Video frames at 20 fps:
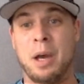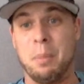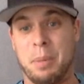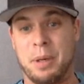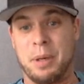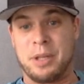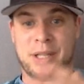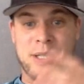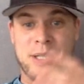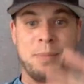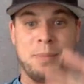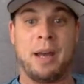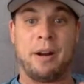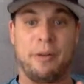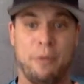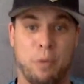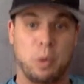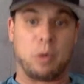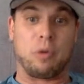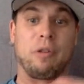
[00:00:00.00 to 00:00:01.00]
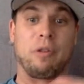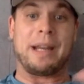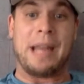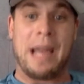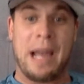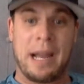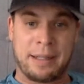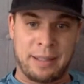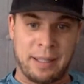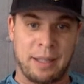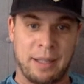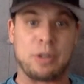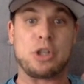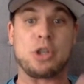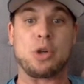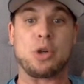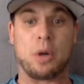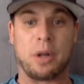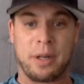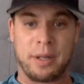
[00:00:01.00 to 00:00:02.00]
but it's just a matter of we're reacting
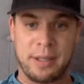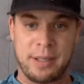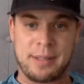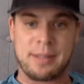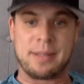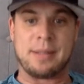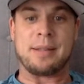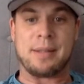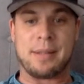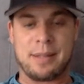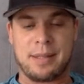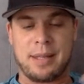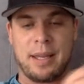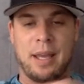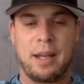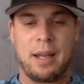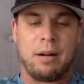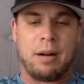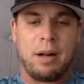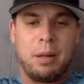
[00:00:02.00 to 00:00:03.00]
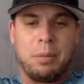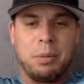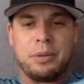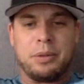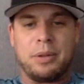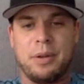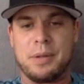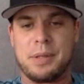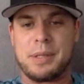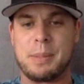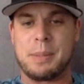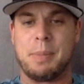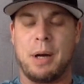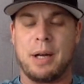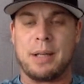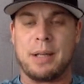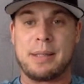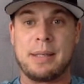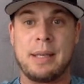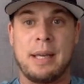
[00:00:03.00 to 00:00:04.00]
shorter distances to get our elbow to those
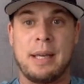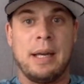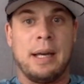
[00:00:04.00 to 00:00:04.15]
spots.